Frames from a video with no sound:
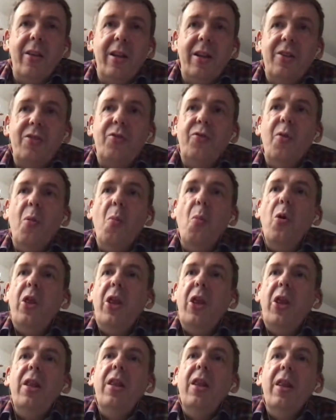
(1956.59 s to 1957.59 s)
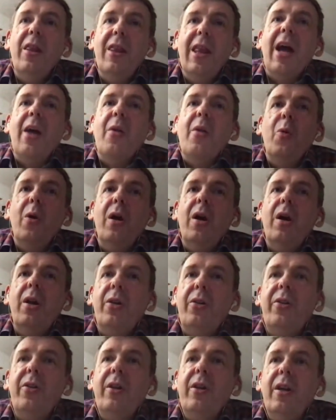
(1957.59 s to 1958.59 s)
Yeah. And I think that it's from within
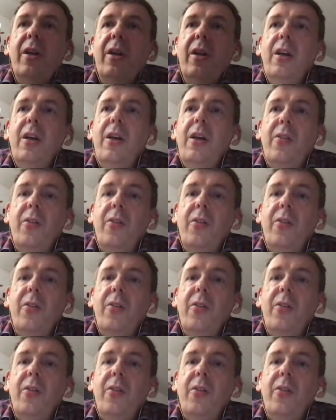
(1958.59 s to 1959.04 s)
that world